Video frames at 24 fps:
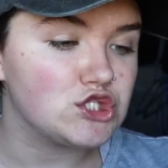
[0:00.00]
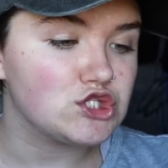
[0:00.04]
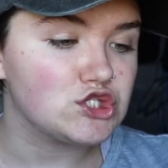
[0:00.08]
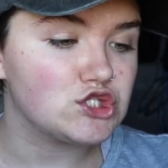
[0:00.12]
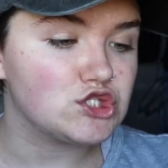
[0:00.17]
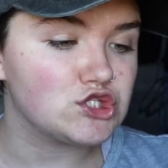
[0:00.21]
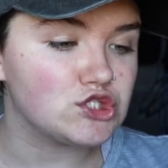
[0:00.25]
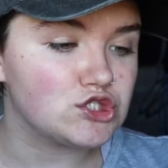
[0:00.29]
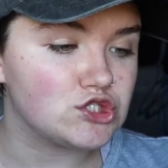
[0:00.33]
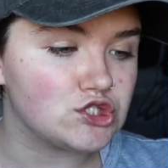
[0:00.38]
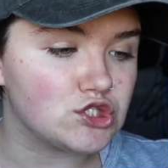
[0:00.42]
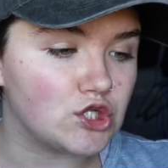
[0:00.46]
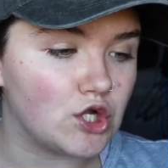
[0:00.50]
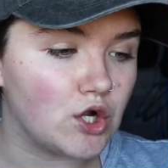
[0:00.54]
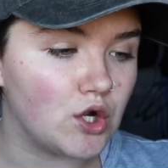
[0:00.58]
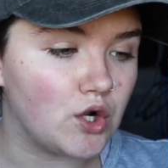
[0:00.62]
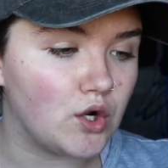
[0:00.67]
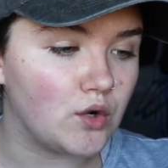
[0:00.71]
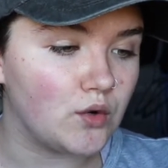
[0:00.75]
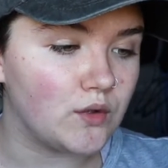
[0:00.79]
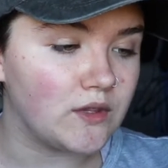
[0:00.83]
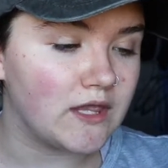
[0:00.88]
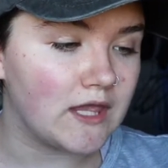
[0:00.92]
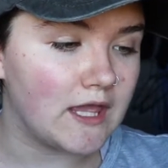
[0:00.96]

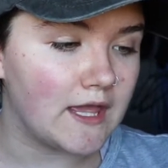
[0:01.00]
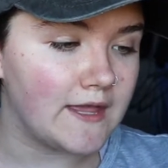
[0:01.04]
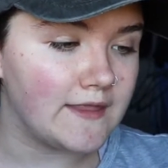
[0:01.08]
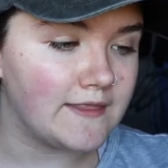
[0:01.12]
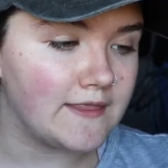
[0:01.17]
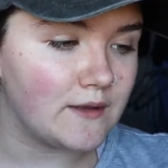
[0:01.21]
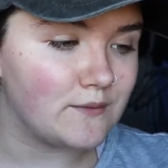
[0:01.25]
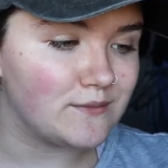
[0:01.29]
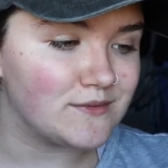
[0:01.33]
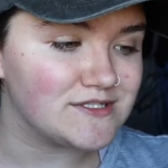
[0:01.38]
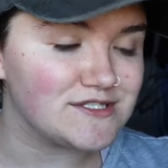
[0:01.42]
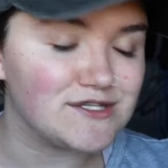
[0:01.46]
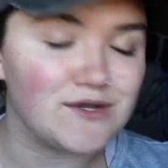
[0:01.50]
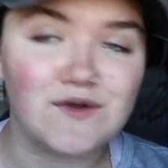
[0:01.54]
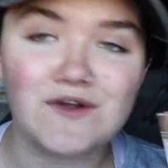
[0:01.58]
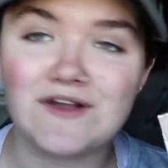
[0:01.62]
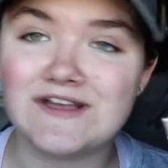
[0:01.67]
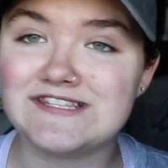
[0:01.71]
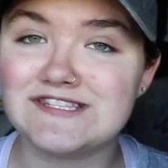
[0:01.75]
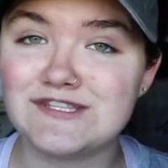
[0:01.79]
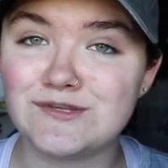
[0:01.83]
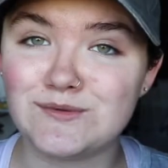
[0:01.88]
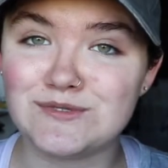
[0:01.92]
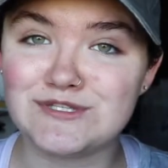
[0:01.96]
So yeah, that was
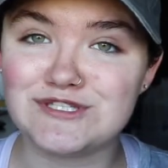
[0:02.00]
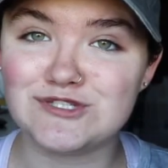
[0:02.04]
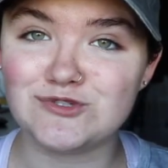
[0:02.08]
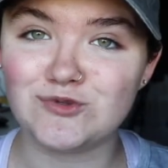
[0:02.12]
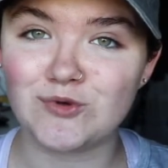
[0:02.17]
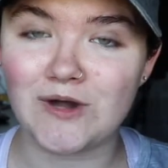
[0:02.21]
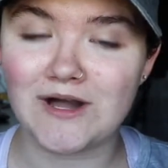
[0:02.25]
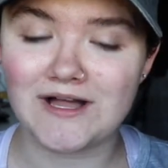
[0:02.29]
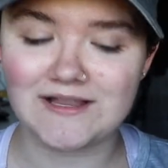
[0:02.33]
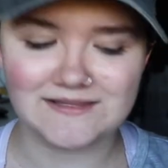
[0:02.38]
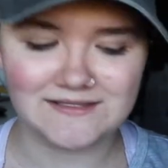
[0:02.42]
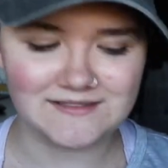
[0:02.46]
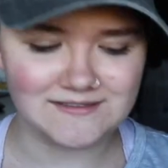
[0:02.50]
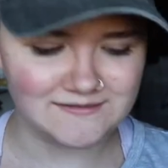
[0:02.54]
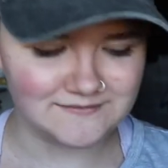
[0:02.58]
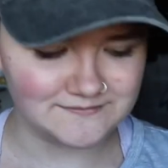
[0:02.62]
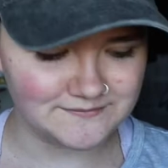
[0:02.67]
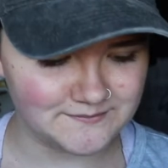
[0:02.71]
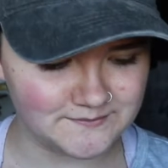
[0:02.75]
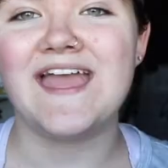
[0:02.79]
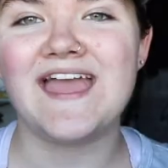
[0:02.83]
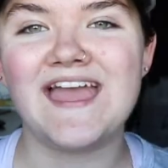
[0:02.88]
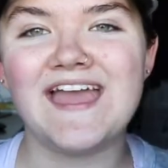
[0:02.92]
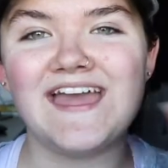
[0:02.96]
also $1.
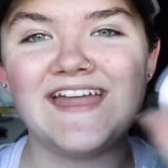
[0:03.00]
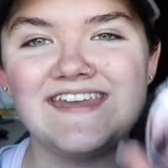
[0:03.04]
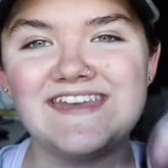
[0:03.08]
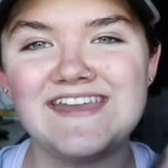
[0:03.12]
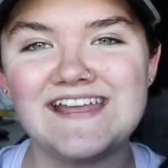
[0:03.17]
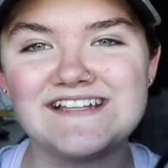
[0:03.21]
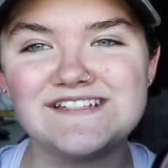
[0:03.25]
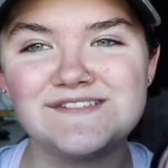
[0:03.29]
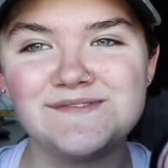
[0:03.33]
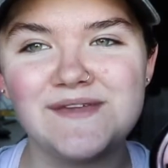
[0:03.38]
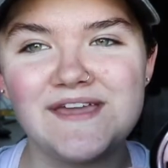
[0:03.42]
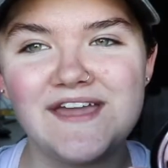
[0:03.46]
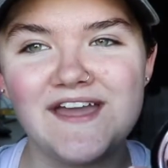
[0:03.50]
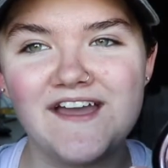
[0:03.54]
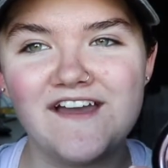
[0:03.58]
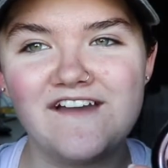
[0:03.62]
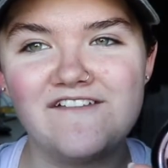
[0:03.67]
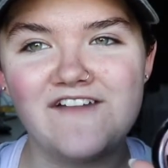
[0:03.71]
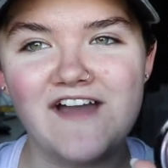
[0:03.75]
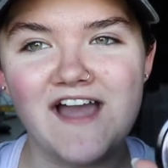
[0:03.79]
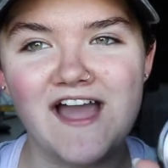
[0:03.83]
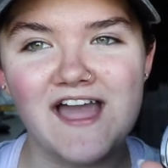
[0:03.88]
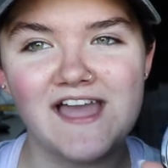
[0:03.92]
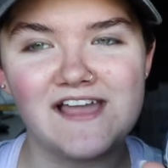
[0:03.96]
And next we have
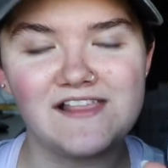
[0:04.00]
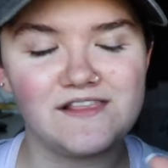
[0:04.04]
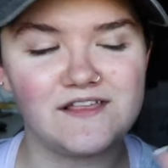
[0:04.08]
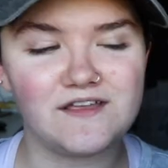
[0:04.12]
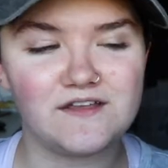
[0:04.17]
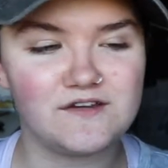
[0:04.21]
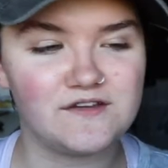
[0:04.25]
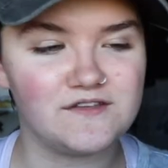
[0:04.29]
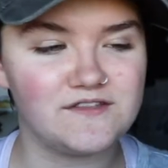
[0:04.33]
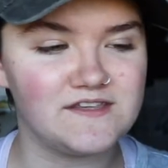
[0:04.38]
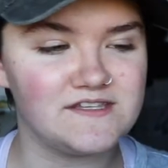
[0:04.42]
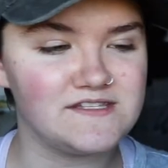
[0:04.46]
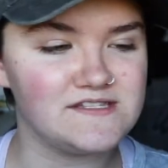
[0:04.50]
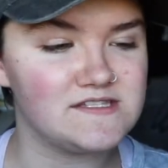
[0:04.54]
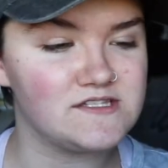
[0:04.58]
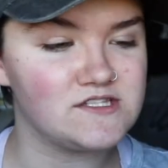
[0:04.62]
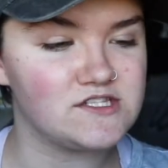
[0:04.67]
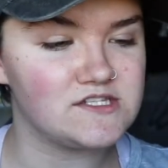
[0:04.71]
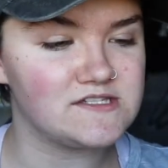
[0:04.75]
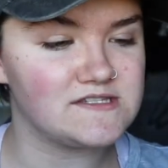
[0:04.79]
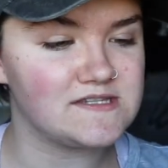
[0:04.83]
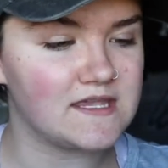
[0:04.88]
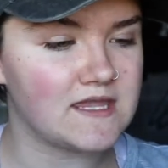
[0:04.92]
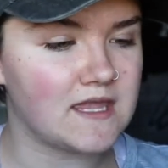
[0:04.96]
highlighter. This is
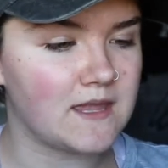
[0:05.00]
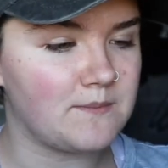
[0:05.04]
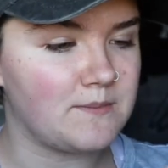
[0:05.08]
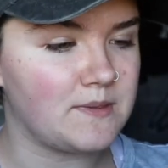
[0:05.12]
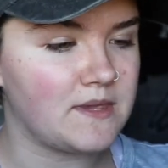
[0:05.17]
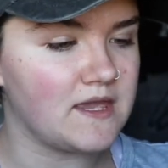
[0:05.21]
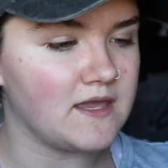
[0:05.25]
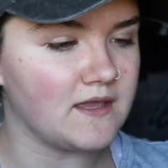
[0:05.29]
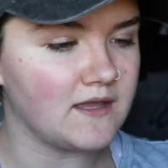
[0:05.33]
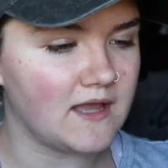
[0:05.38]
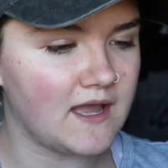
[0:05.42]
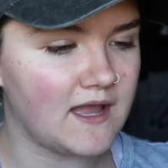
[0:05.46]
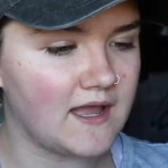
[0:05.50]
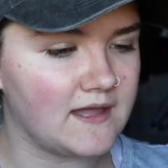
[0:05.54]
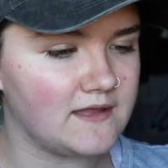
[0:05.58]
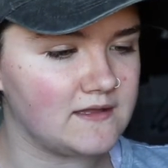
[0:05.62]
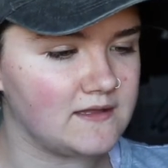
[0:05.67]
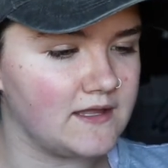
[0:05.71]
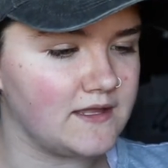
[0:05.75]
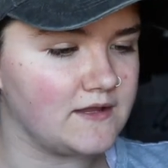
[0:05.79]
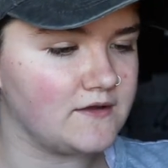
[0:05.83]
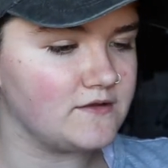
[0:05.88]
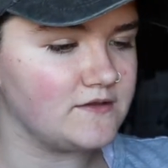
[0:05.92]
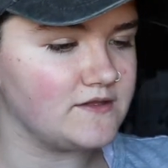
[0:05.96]
just like a pink
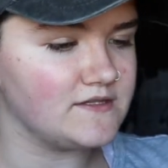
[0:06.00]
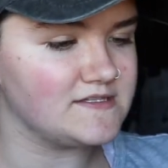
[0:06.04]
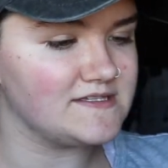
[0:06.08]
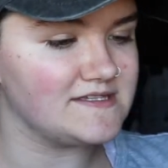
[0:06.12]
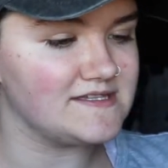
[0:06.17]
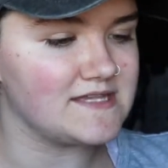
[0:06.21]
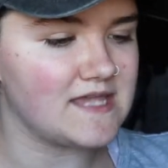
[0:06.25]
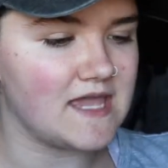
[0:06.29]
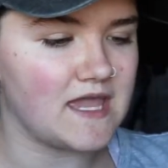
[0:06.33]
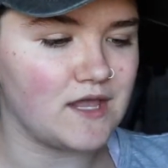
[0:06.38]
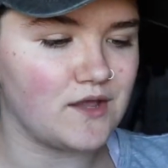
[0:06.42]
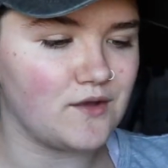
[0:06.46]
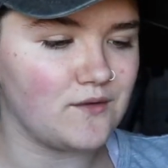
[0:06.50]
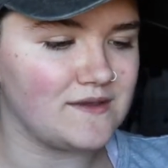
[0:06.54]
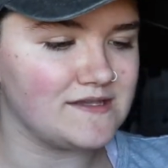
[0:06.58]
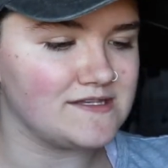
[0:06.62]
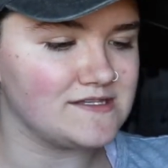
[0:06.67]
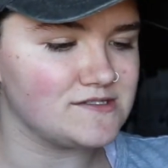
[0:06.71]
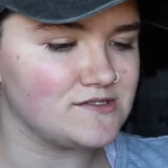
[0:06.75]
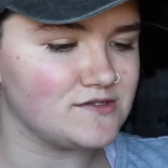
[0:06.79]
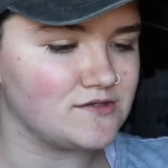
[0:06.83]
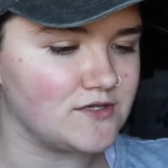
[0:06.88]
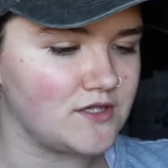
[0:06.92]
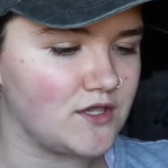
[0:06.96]
highlighter. This is AOA
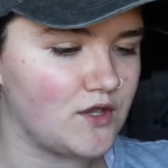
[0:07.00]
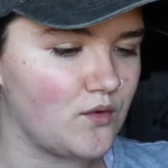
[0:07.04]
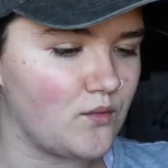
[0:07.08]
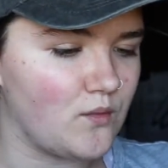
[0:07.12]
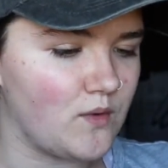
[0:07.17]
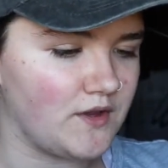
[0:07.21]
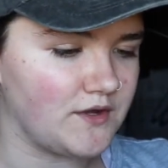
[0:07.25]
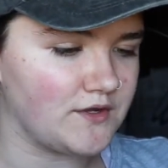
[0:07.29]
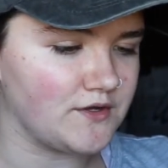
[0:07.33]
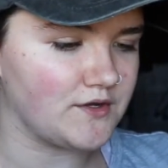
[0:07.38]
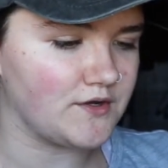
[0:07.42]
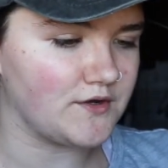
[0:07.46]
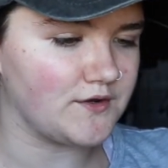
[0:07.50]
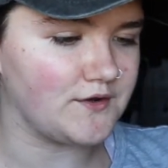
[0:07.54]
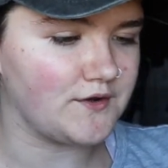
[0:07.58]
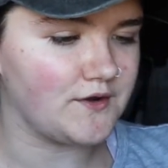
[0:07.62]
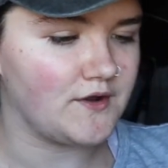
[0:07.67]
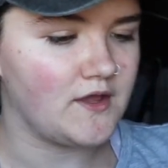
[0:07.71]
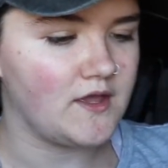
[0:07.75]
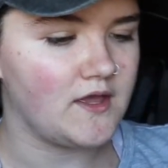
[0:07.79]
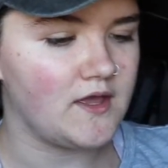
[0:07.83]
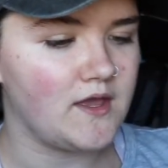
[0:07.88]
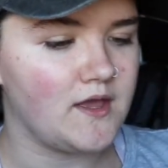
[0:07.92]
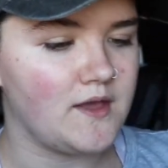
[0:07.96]
Studio Wonder
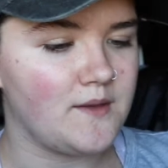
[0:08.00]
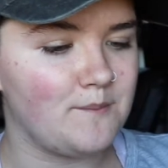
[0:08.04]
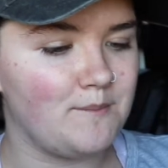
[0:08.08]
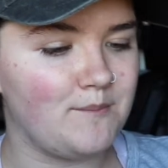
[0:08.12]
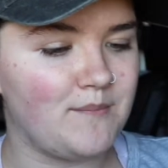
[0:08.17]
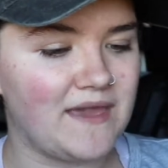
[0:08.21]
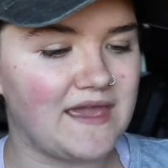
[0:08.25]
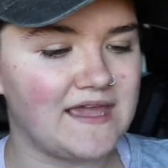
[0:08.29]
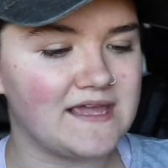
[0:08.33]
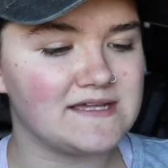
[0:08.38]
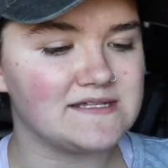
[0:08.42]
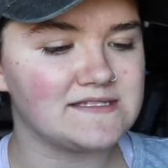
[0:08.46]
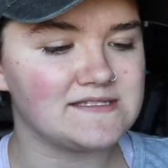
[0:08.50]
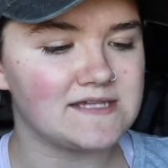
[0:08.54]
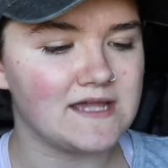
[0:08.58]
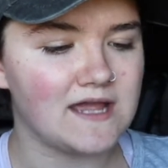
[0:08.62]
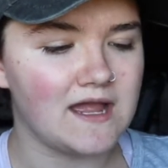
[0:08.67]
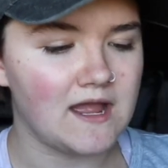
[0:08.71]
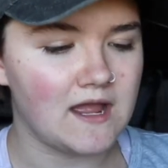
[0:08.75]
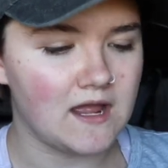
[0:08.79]
Baked